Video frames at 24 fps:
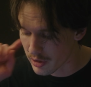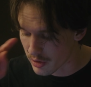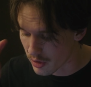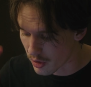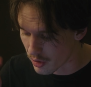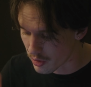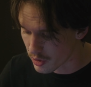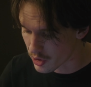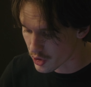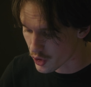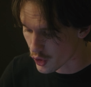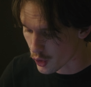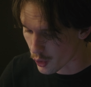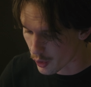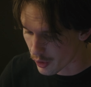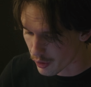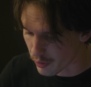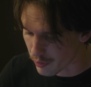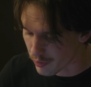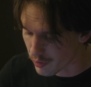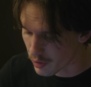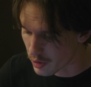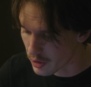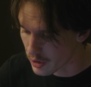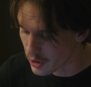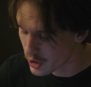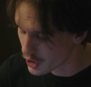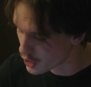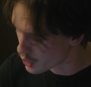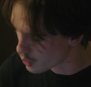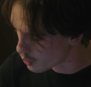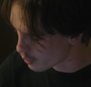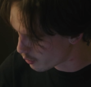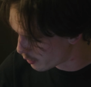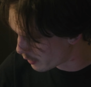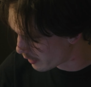Don't destroy your footage
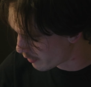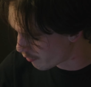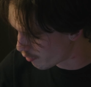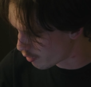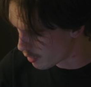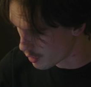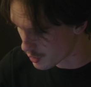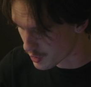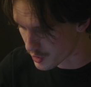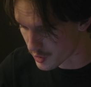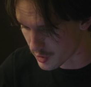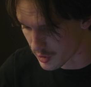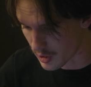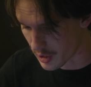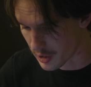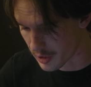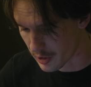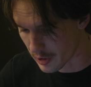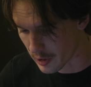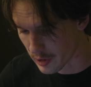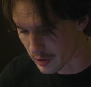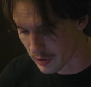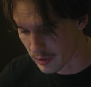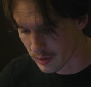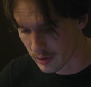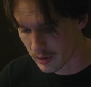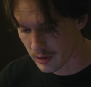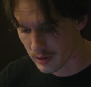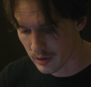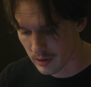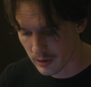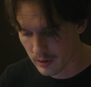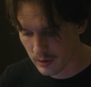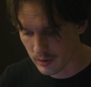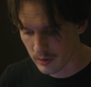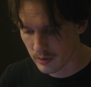or whatever else is on there.
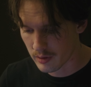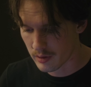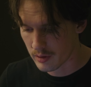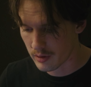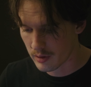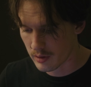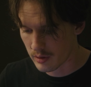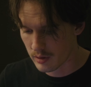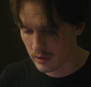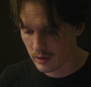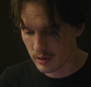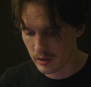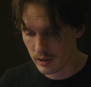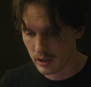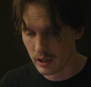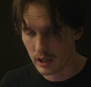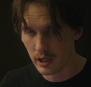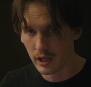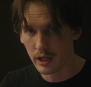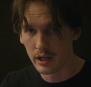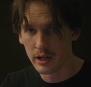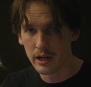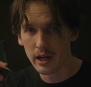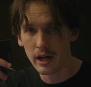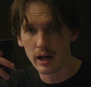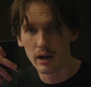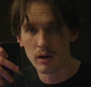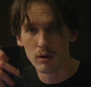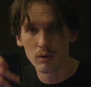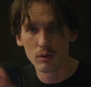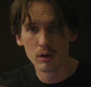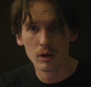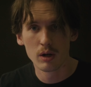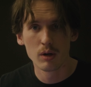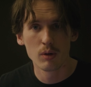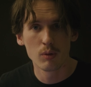And
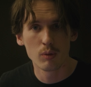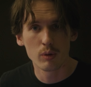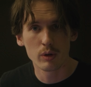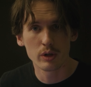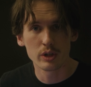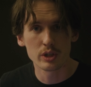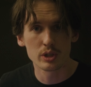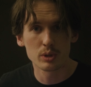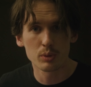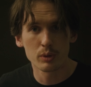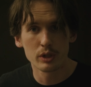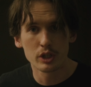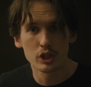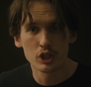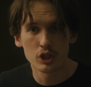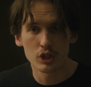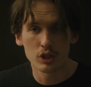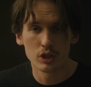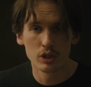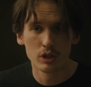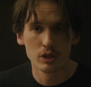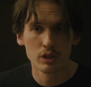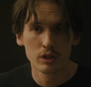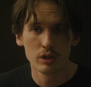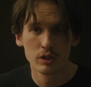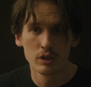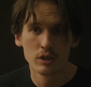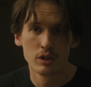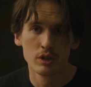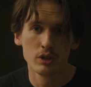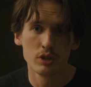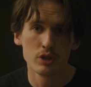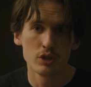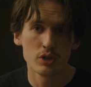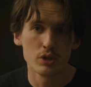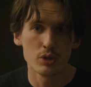now we're going to switch
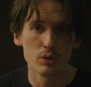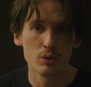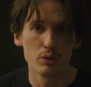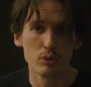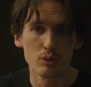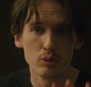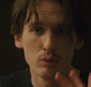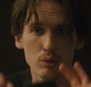to